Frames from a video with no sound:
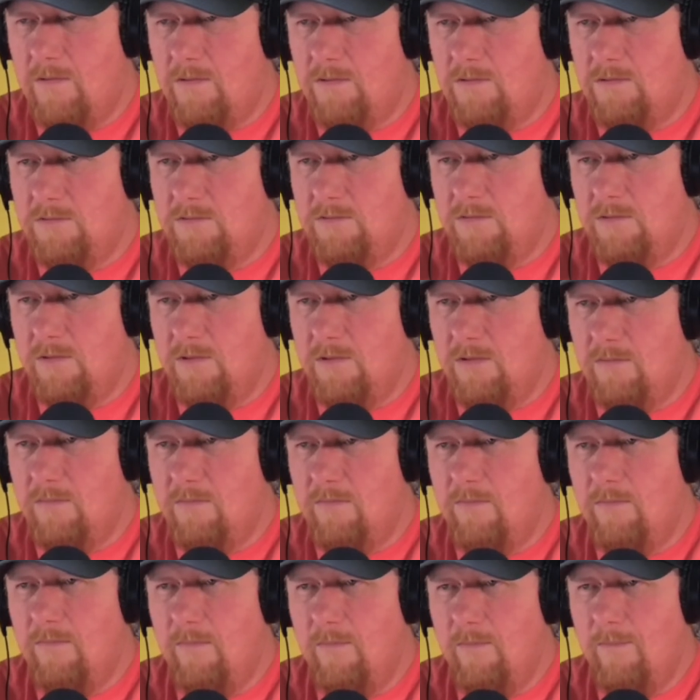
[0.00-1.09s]
and
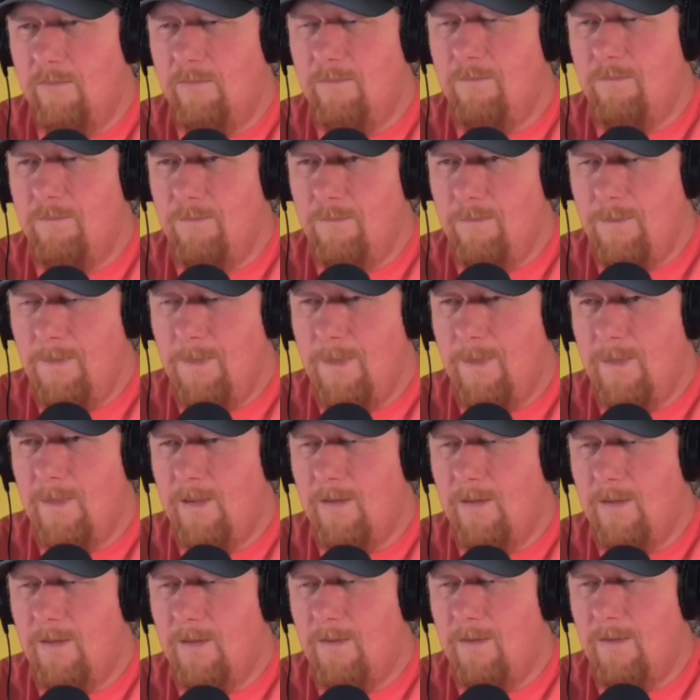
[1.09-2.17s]
Assad.
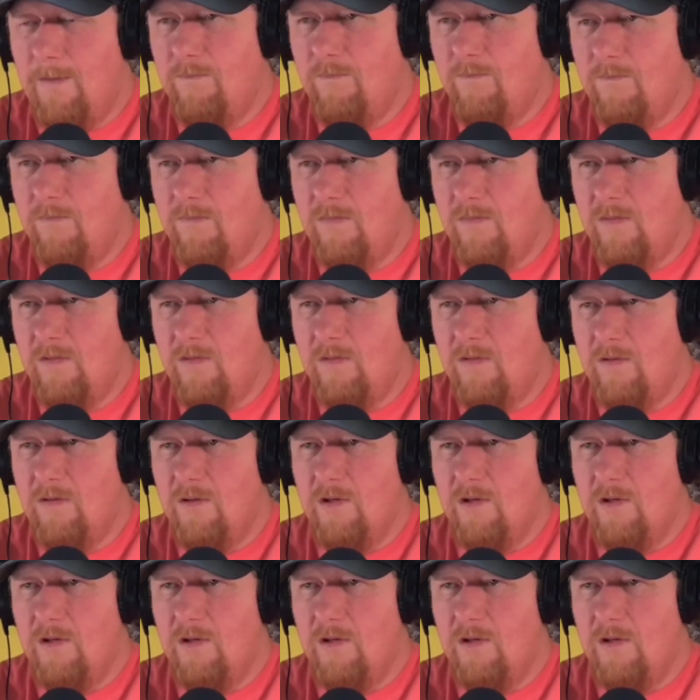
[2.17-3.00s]
They're staged,